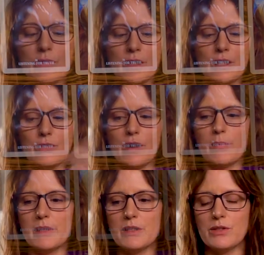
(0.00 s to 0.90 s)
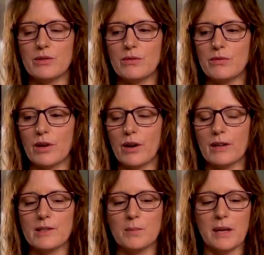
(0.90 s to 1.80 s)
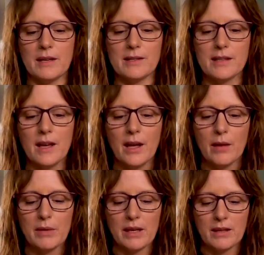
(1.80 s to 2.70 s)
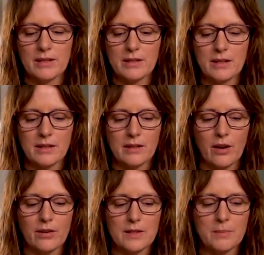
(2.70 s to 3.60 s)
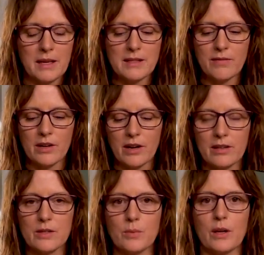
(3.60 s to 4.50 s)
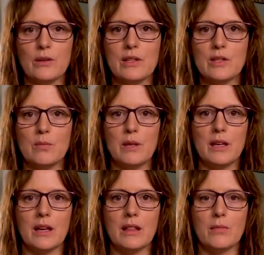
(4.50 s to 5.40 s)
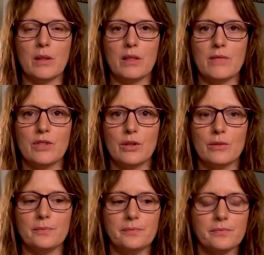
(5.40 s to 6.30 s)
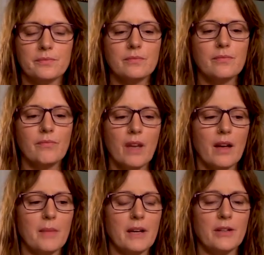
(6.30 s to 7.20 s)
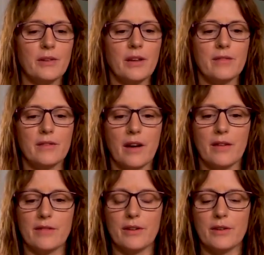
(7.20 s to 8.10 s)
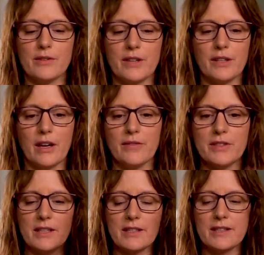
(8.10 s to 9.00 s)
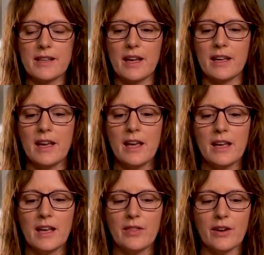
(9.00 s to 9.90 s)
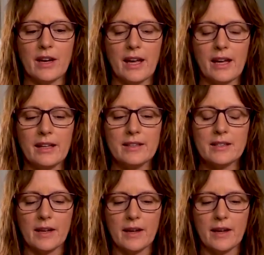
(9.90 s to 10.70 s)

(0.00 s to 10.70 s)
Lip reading: really drop into the heart space, because the space of the heart is where you need to be in the month of June. I know that Virgos very often stay in their heads,